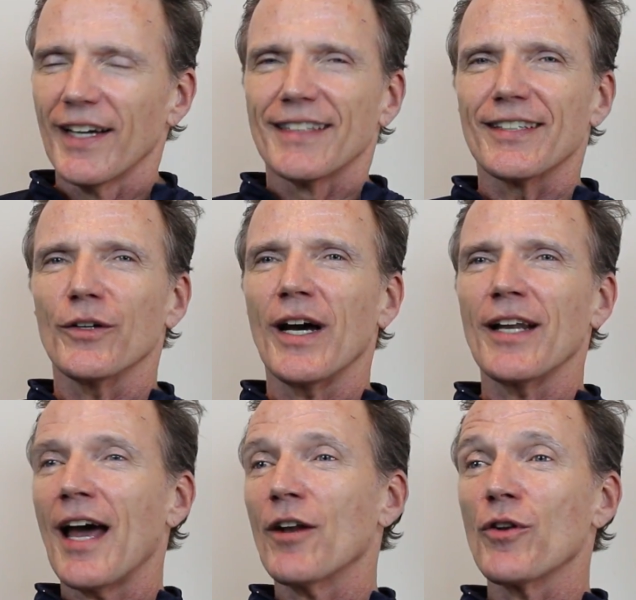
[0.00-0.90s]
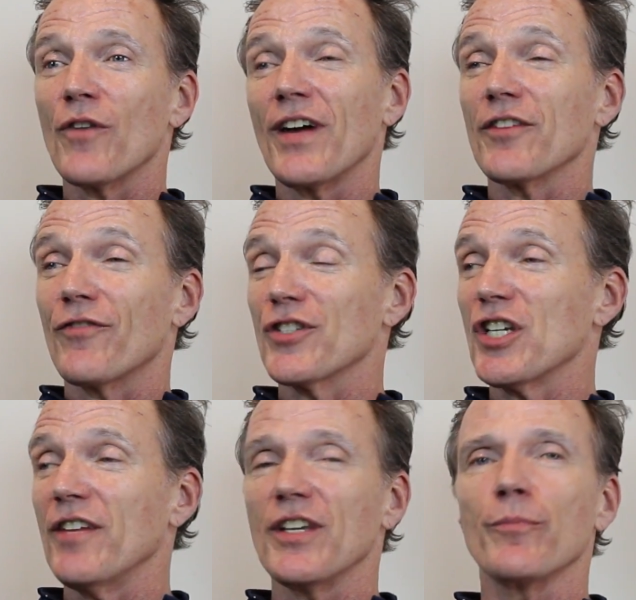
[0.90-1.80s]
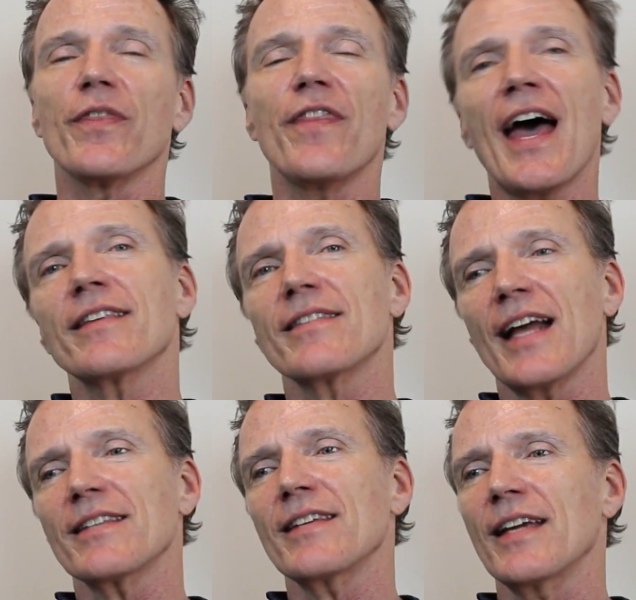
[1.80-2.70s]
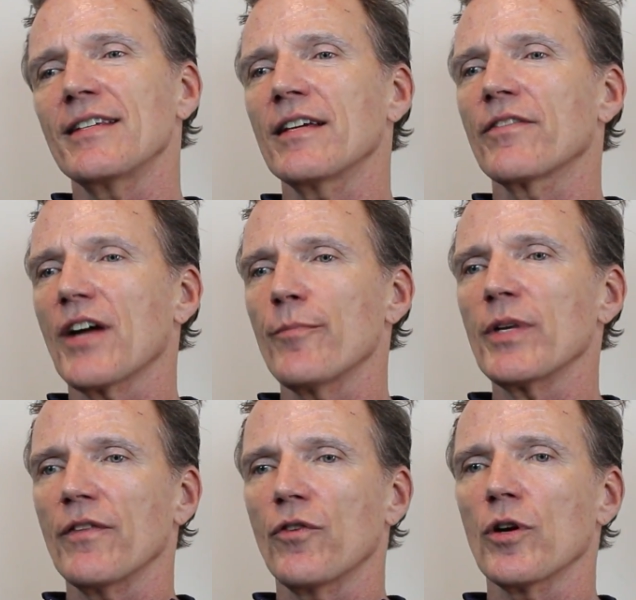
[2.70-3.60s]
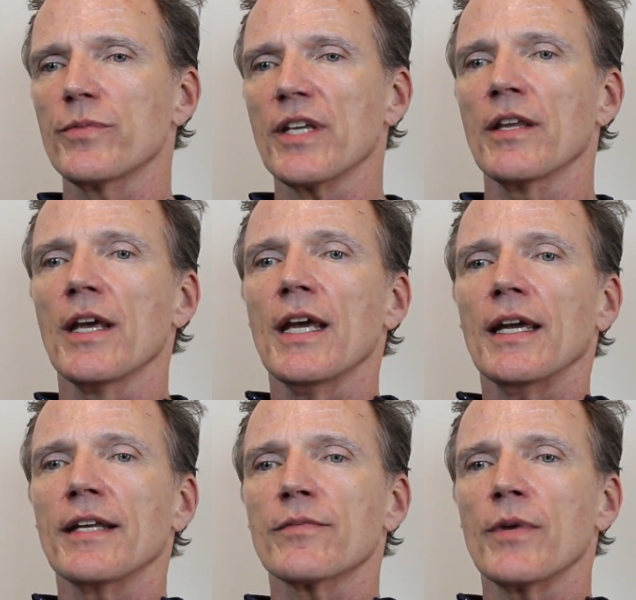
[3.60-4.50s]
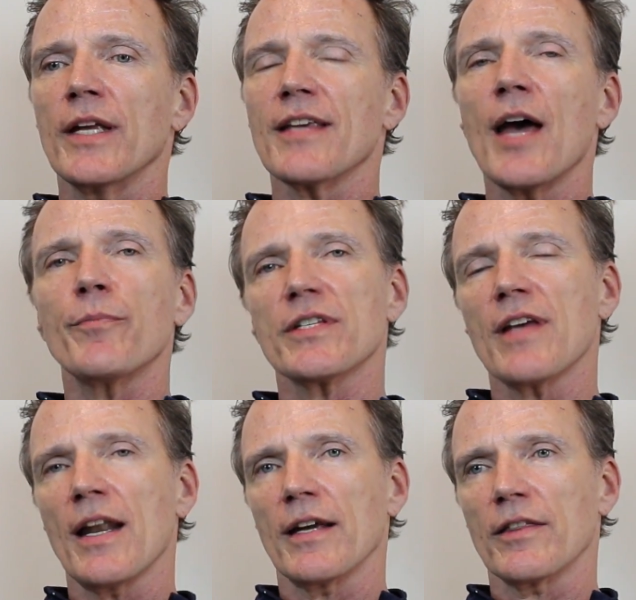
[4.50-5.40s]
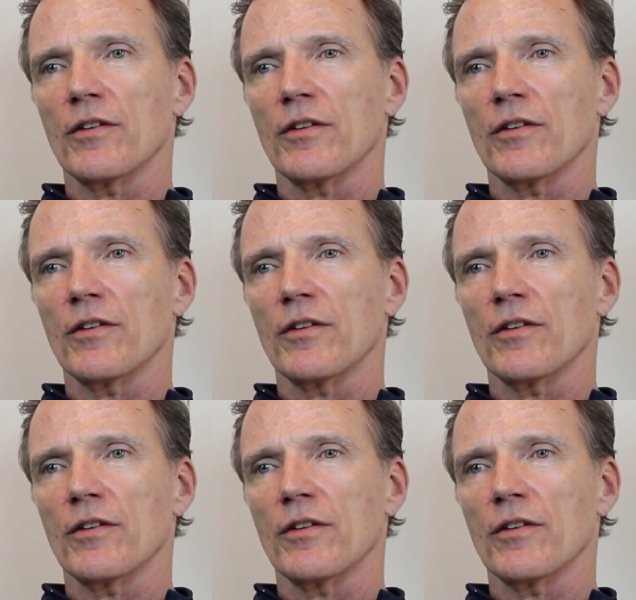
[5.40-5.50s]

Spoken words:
So I don't know if I've achieved it, but that's the idea of Company of Orbs, and it's episodic.